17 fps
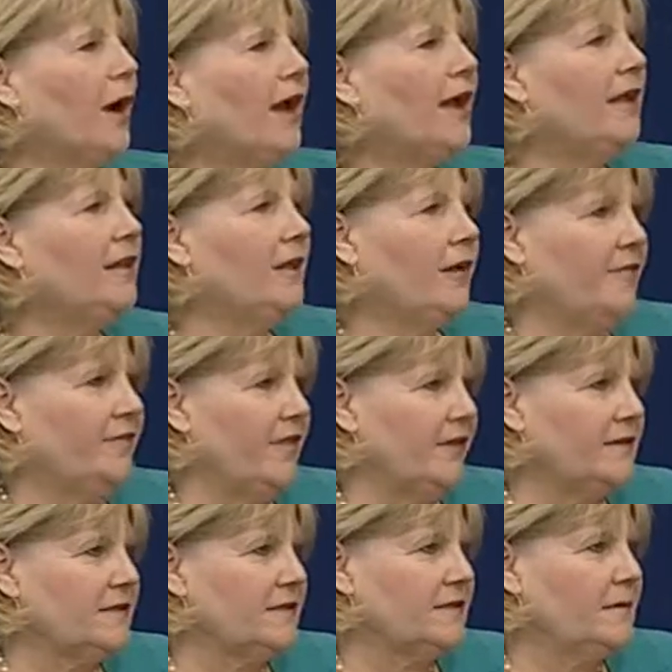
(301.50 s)
I love
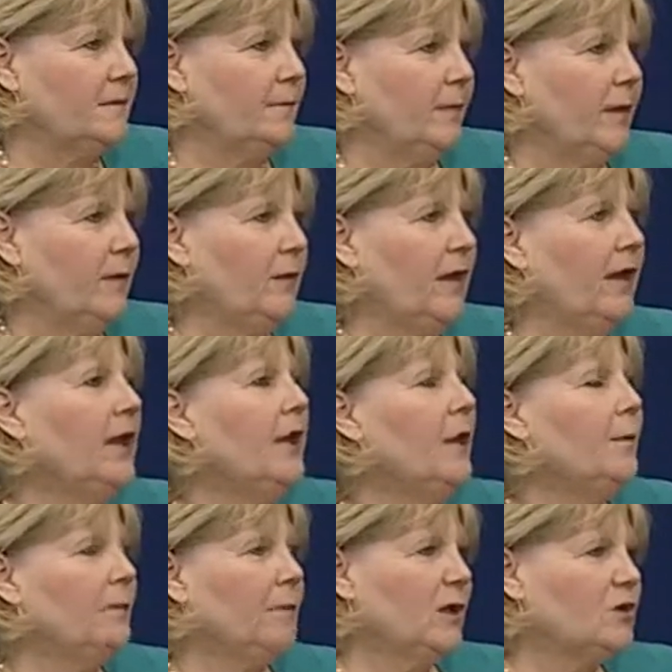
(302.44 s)
this. Okay,
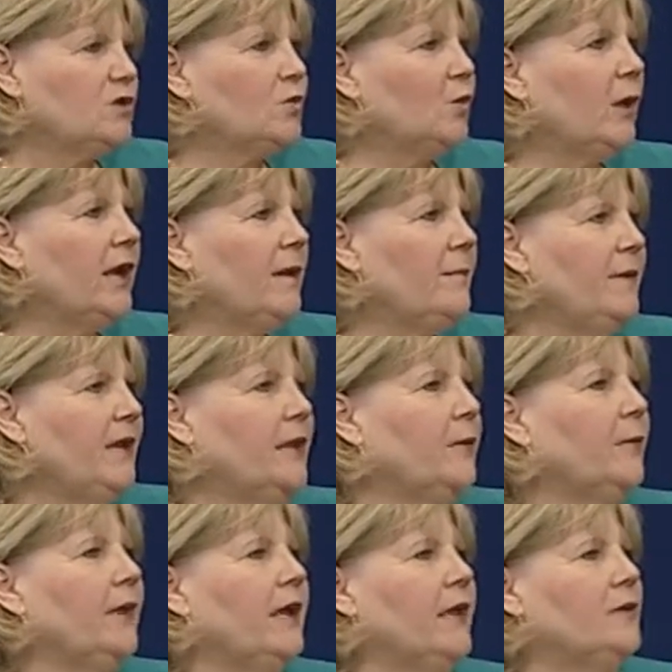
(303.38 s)
because what I'm
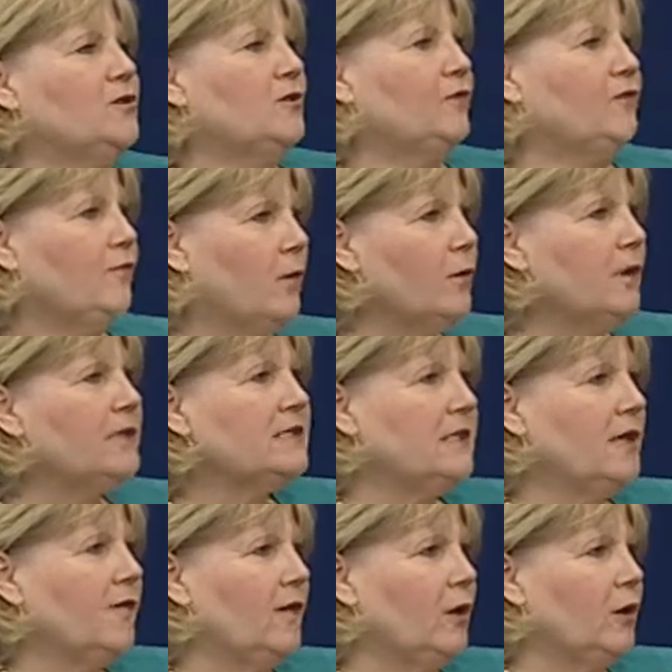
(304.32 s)
hearing is you focus
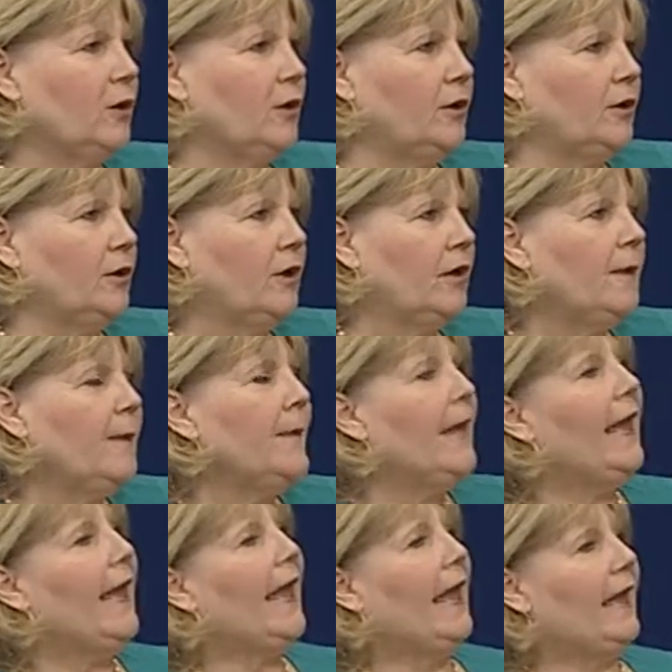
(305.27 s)
on the good,
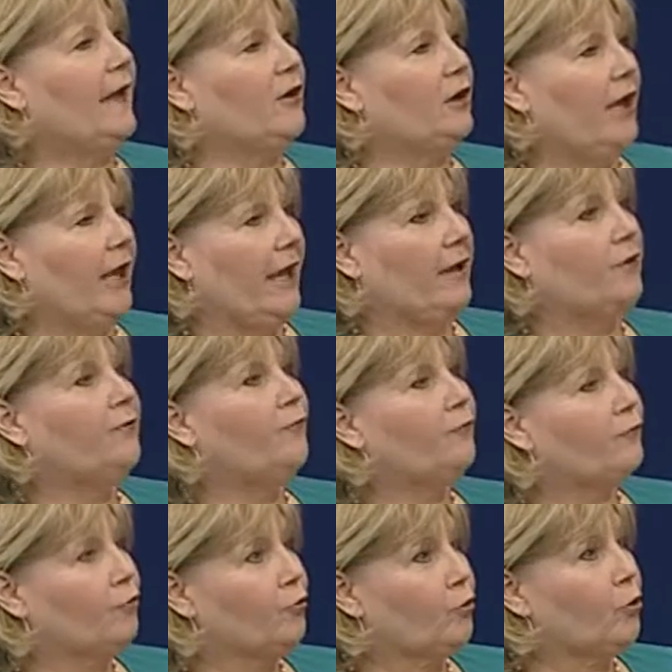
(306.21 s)
and
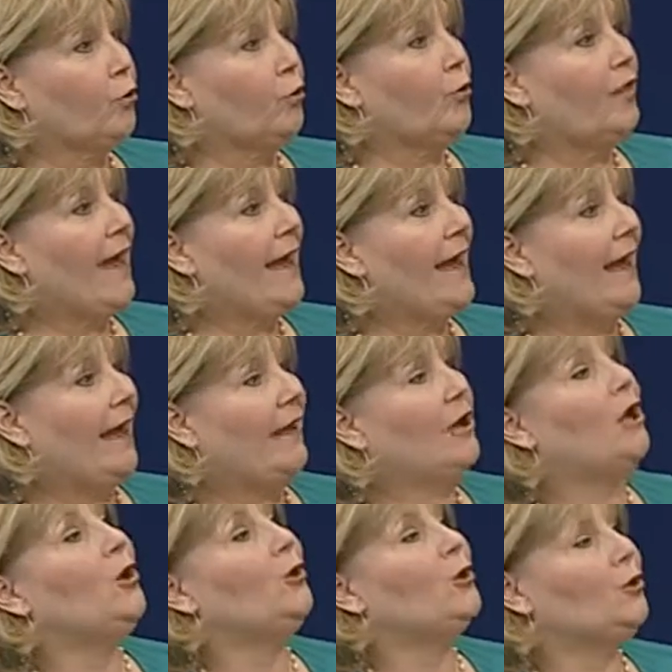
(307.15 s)
through that
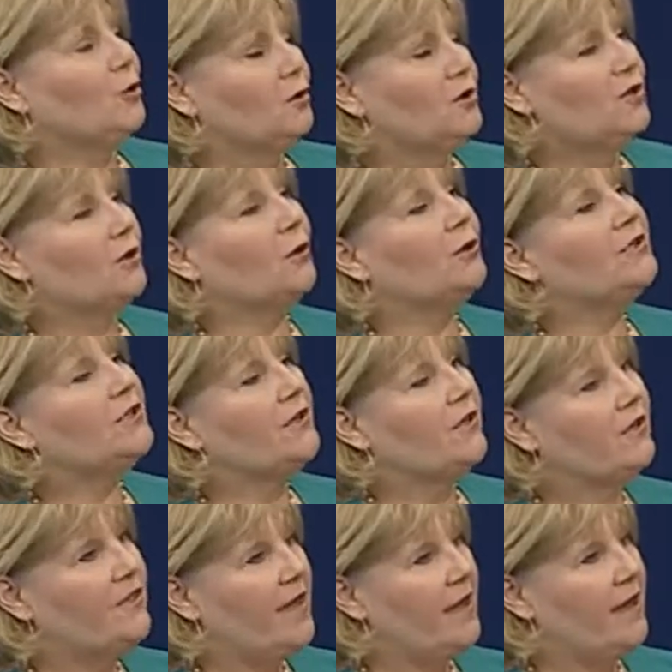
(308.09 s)
you start to
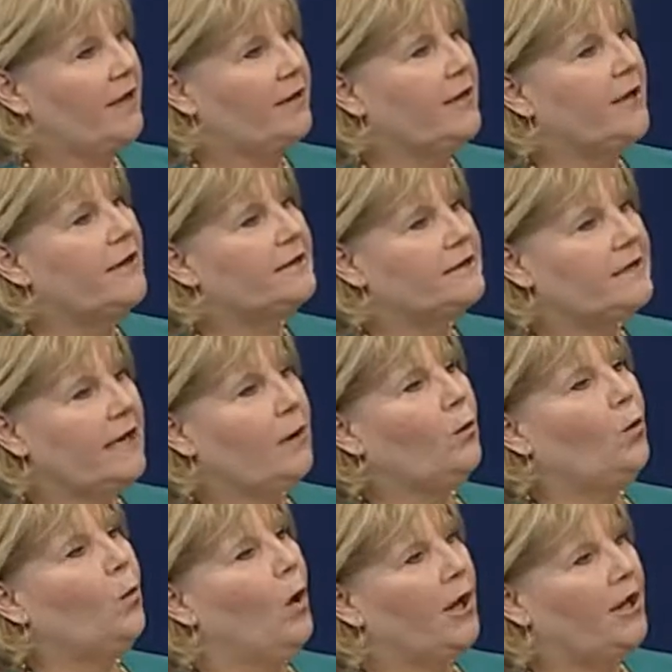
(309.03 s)
then take
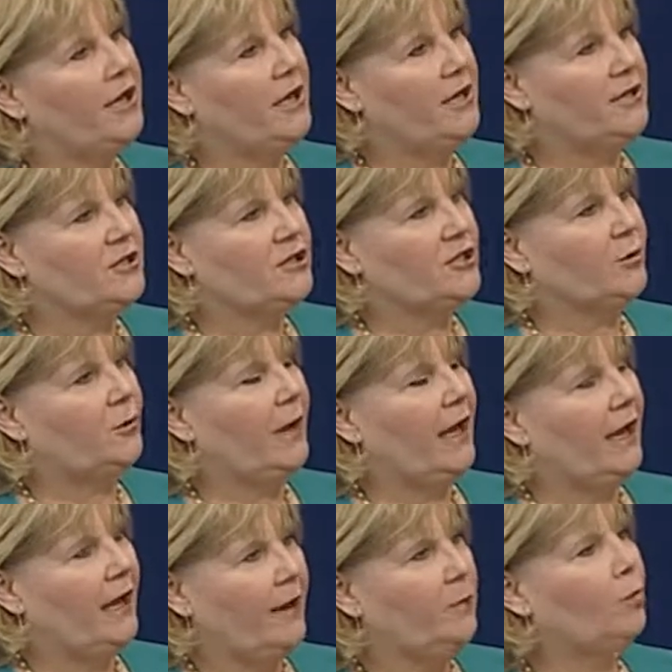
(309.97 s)
one issue
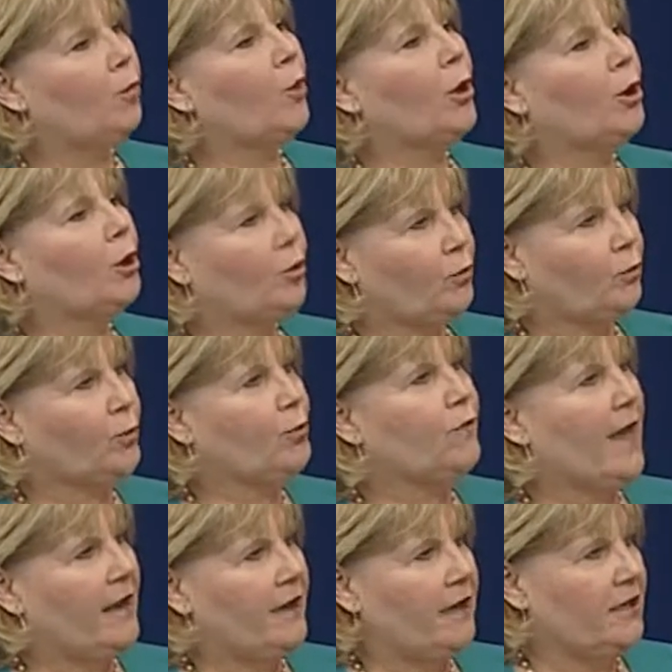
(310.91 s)
and work through
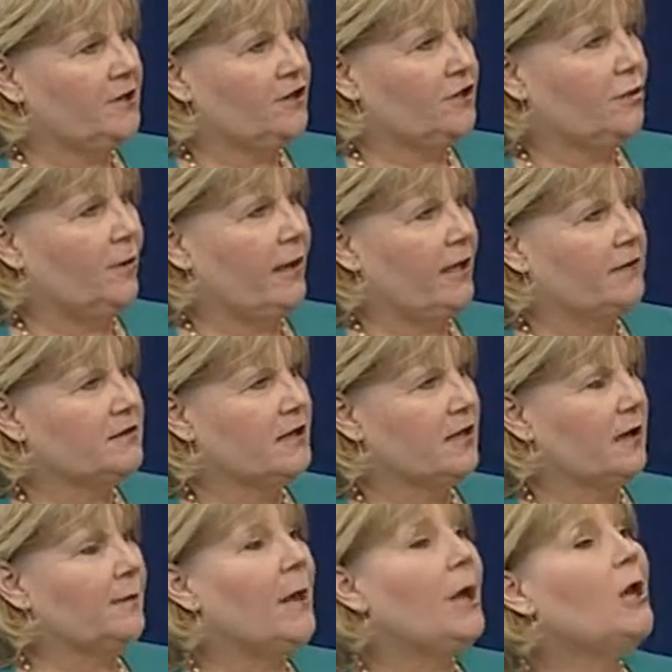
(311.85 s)
that issue at a
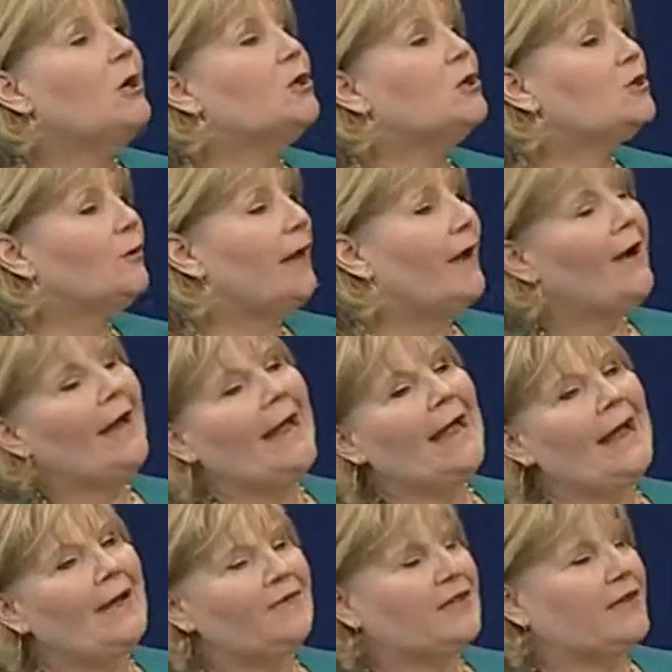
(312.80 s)
time. So now I
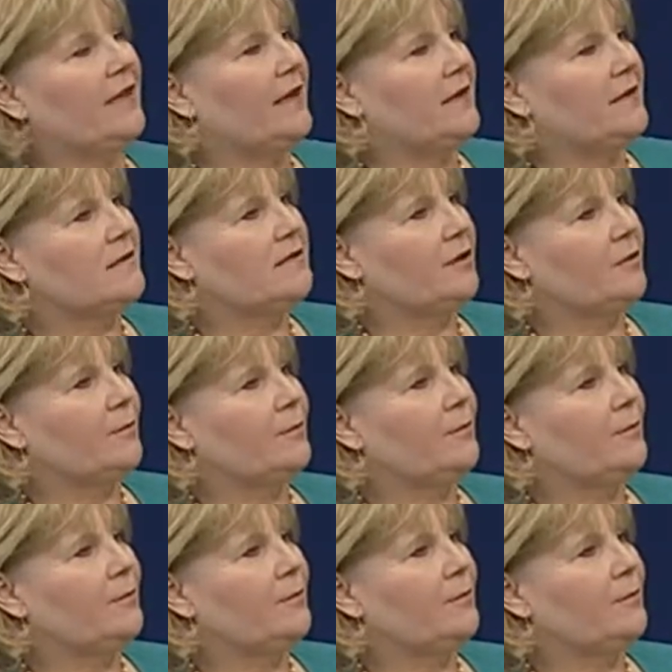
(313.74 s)
have to ask you,